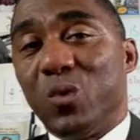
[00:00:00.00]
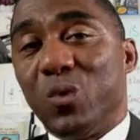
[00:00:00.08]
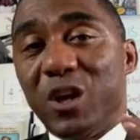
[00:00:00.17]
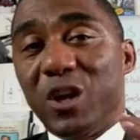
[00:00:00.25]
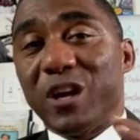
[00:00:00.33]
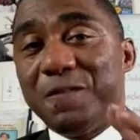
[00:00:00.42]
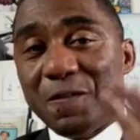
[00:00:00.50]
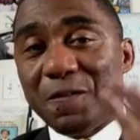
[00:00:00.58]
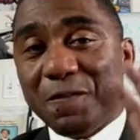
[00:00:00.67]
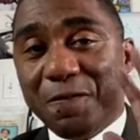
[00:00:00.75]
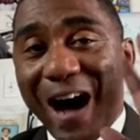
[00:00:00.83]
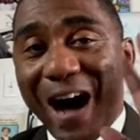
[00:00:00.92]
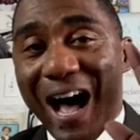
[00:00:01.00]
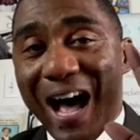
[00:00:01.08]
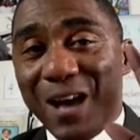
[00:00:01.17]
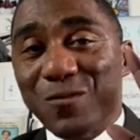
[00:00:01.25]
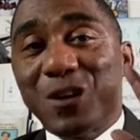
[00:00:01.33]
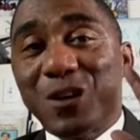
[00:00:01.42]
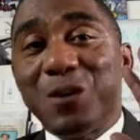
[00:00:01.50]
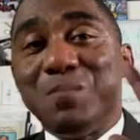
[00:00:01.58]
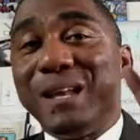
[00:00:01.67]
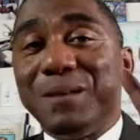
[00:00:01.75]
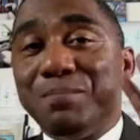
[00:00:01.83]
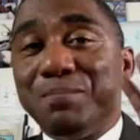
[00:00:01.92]
We're looking for 5
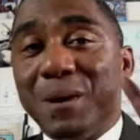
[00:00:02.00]
committed